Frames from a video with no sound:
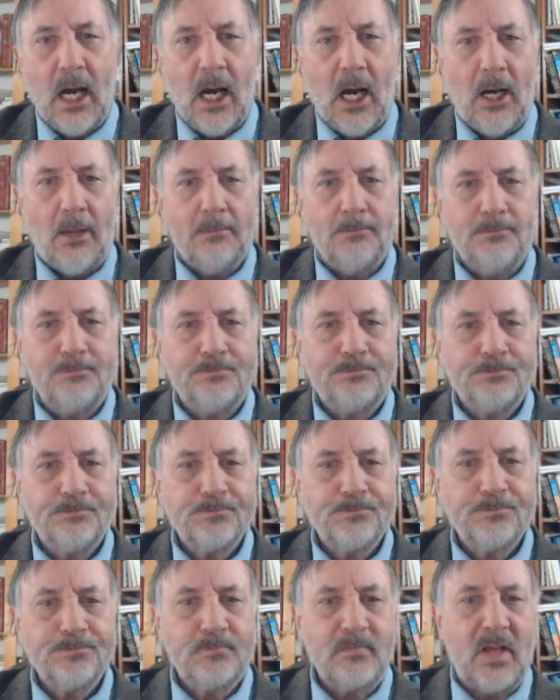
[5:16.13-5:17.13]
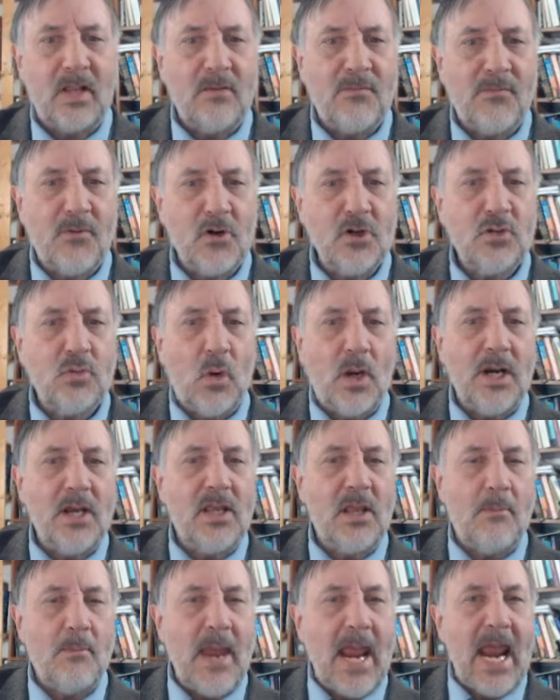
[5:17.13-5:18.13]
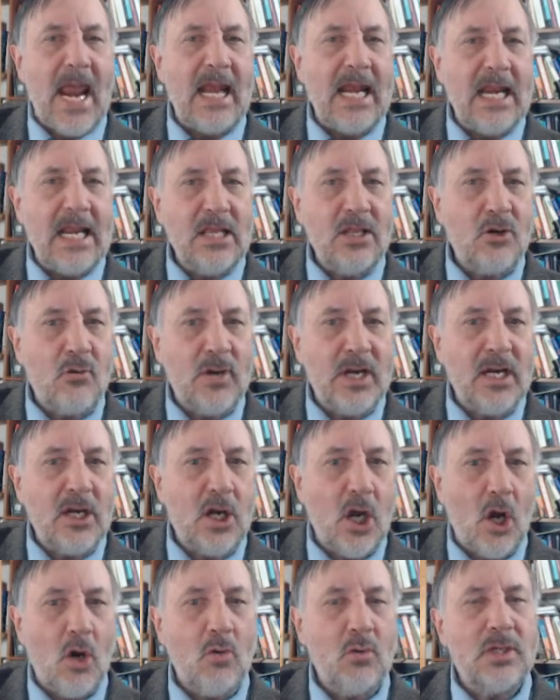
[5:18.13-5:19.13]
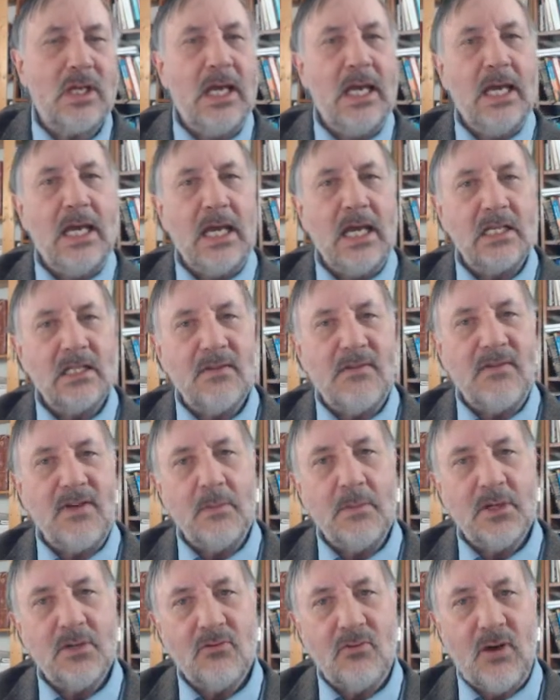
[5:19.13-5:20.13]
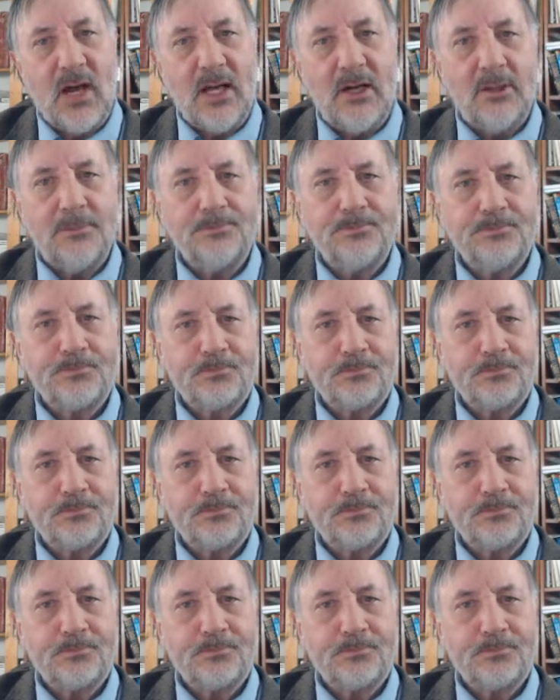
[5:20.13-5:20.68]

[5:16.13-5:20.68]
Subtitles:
In the first one, the man in the green coat is a famous writer.